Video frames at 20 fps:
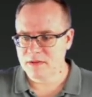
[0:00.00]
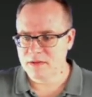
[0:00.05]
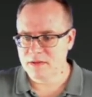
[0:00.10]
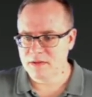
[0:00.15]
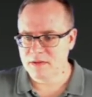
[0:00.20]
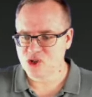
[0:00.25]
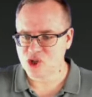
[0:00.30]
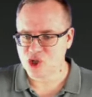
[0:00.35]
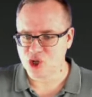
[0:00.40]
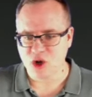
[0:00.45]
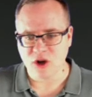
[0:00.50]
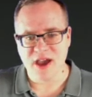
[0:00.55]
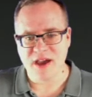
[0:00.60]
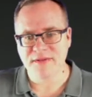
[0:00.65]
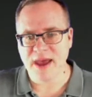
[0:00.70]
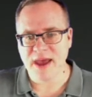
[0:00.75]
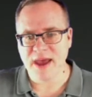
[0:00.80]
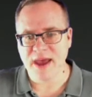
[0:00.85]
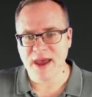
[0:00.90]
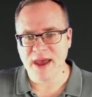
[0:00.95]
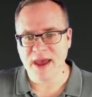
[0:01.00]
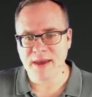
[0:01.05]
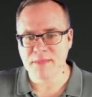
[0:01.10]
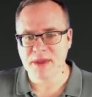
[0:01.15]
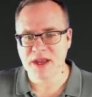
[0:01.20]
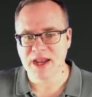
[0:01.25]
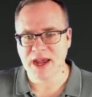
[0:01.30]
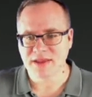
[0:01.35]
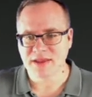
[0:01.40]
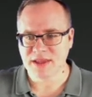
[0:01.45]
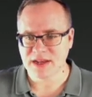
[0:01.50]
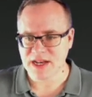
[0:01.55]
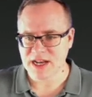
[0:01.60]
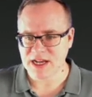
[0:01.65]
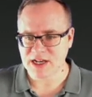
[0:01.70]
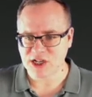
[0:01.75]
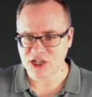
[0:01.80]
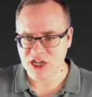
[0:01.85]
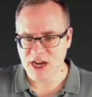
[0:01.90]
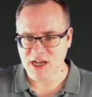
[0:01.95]
sure enough, at midnight, the
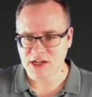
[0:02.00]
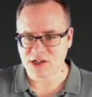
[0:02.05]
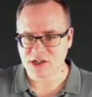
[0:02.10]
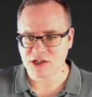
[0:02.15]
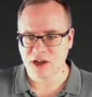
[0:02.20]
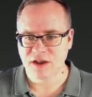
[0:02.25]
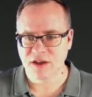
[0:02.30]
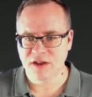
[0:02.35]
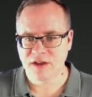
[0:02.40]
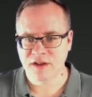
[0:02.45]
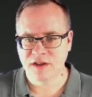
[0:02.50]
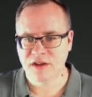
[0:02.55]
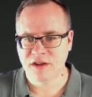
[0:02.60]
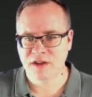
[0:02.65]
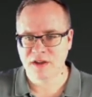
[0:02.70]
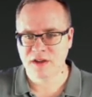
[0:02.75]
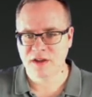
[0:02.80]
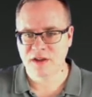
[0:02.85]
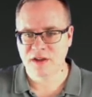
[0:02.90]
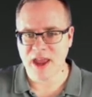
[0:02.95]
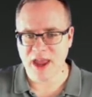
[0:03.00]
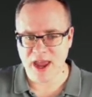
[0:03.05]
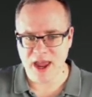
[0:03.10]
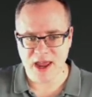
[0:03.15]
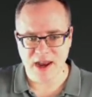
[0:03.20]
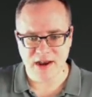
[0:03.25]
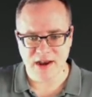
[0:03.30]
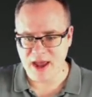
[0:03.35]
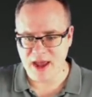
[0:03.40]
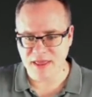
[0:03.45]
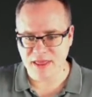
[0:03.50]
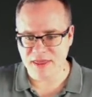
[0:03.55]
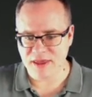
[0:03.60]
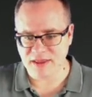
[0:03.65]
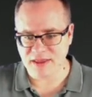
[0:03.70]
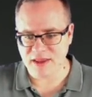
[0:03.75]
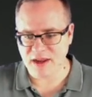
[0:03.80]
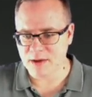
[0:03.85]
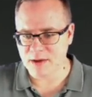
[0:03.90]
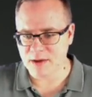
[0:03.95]
date changed. And I
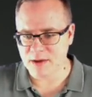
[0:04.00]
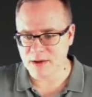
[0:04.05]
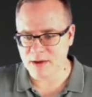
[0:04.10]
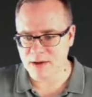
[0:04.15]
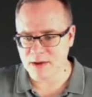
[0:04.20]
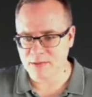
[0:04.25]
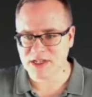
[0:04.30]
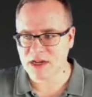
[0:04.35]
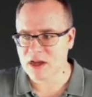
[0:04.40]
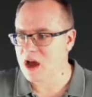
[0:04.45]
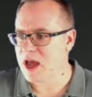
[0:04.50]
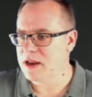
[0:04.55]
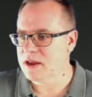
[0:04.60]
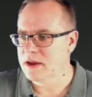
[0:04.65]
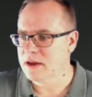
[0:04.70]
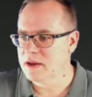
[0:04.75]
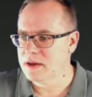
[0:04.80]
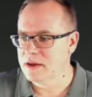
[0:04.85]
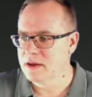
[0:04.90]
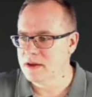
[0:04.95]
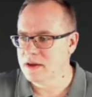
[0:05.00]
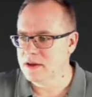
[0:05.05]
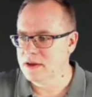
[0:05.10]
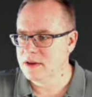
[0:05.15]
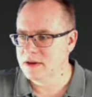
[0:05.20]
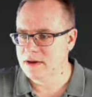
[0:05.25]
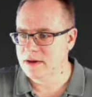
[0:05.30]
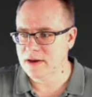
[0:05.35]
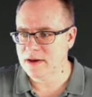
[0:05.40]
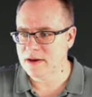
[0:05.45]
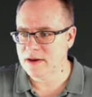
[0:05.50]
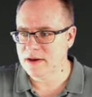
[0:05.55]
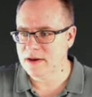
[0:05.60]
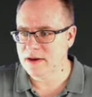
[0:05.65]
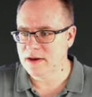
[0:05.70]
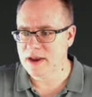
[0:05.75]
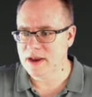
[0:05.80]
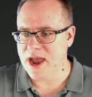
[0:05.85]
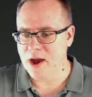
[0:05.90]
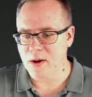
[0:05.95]
thought that I was a god.
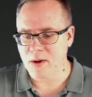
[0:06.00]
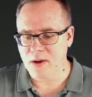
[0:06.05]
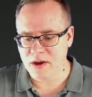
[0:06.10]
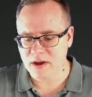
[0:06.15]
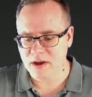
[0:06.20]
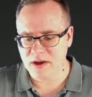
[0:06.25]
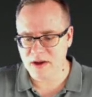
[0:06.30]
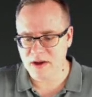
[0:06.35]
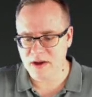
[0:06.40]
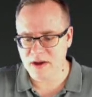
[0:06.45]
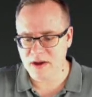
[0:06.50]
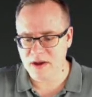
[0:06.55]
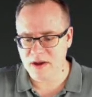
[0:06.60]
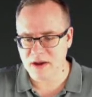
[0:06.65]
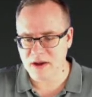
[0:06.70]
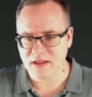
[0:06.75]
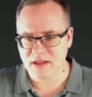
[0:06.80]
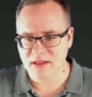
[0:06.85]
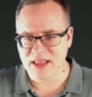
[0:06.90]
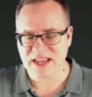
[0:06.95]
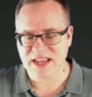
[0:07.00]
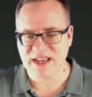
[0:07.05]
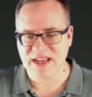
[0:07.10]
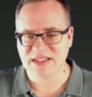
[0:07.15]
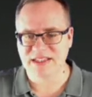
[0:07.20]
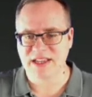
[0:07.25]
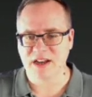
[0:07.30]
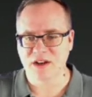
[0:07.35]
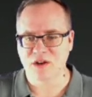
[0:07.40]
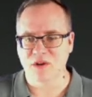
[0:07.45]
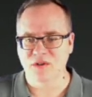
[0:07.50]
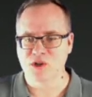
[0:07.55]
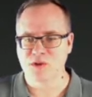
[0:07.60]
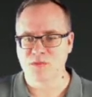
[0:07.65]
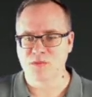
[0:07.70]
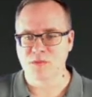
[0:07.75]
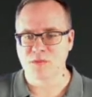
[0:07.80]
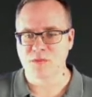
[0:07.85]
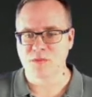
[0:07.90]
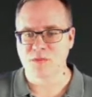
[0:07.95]
Now, like I said,
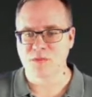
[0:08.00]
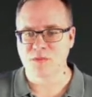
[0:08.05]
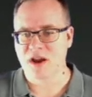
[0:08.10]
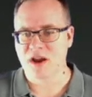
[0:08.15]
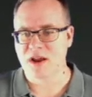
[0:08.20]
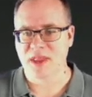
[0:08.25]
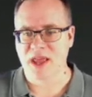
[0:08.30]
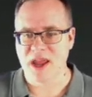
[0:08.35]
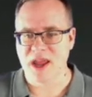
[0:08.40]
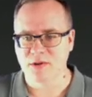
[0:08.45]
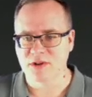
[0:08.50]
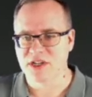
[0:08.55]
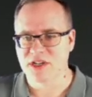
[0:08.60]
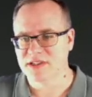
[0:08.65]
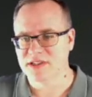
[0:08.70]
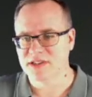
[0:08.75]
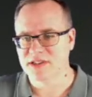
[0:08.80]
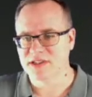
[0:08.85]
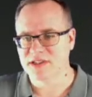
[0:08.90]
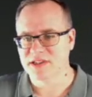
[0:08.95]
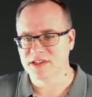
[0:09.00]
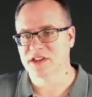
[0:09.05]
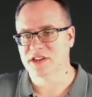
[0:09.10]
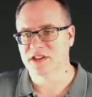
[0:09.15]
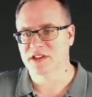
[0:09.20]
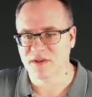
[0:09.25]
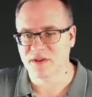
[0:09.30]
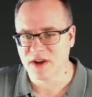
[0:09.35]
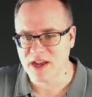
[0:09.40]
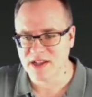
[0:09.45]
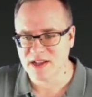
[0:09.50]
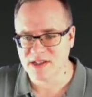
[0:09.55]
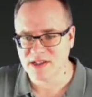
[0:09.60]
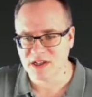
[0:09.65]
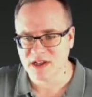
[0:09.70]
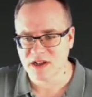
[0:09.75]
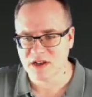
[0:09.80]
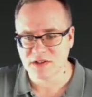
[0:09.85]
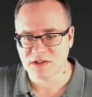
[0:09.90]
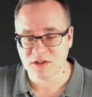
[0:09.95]
ColdFusion markup language consists of 2 different kinds
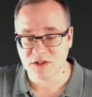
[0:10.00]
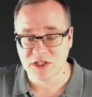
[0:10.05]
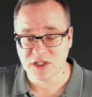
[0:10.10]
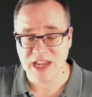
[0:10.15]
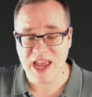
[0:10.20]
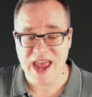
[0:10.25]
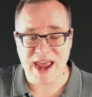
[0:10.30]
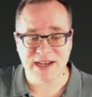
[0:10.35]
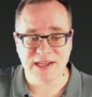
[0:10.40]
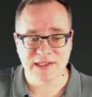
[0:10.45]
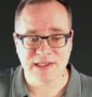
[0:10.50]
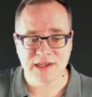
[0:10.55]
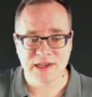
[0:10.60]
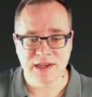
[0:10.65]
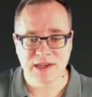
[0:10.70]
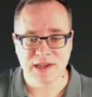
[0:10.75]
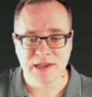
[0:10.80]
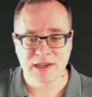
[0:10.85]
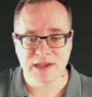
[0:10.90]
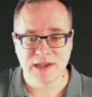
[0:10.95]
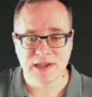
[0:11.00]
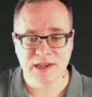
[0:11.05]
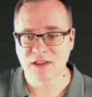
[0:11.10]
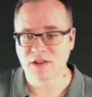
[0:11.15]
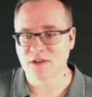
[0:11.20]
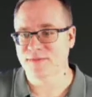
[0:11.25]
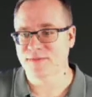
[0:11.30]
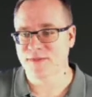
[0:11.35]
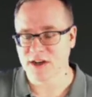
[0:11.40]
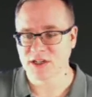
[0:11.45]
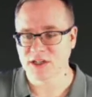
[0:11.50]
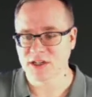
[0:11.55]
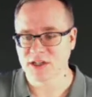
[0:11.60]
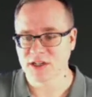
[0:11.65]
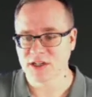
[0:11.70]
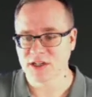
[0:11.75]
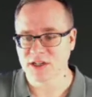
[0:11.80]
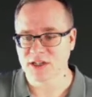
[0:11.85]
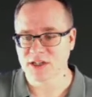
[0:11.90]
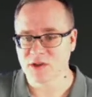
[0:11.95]
of codes. There's tags and there's
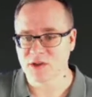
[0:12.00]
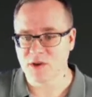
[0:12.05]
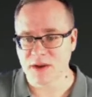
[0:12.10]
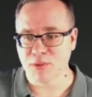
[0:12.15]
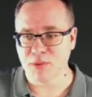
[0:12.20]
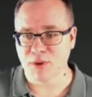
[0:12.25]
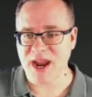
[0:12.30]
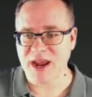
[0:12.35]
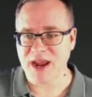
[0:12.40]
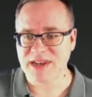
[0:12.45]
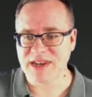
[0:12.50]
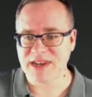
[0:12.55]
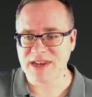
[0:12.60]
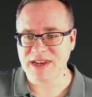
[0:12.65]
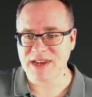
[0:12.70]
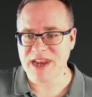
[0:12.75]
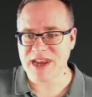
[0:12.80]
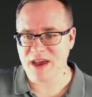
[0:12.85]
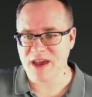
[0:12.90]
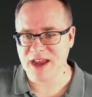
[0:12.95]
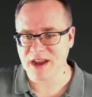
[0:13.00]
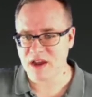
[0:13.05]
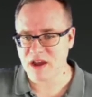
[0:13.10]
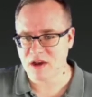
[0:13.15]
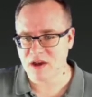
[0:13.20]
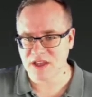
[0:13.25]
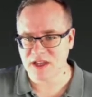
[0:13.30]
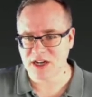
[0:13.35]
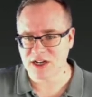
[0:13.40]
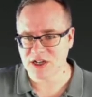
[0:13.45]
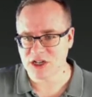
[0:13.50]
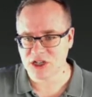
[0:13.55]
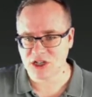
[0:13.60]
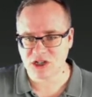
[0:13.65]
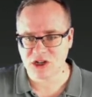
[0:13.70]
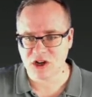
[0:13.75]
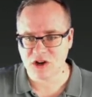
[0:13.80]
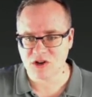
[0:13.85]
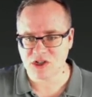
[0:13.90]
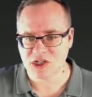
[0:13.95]
functions. So I'm going to break down that code that I just
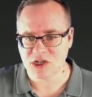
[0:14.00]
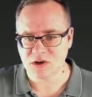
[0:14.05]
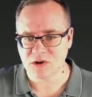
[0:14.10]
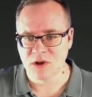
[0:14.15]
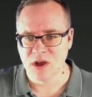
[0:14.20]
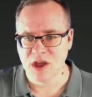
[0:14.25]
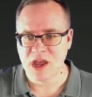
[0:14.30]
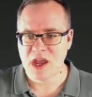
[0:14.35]
showed you